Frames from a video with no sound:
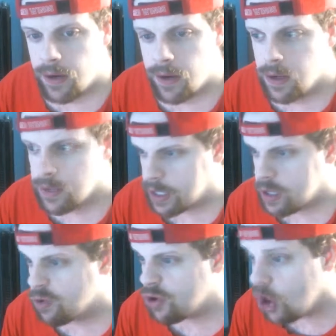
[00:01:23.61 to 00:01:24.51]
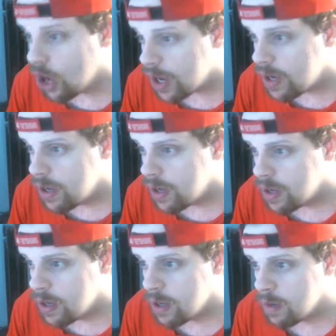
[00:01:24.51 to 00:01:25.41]
He's like, you could,
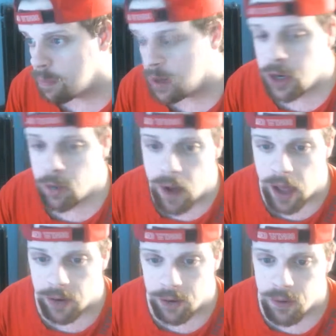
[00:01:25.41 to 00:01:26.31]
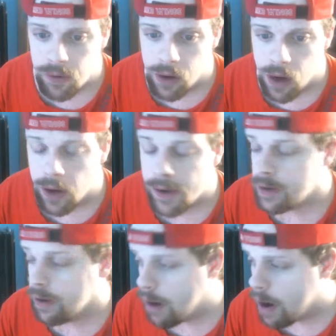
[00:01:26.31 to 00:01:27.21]
but you'd rather do it all. I said,
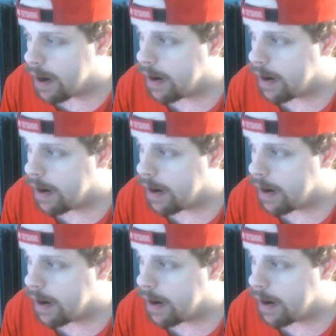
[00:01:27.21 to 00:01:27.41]
all right.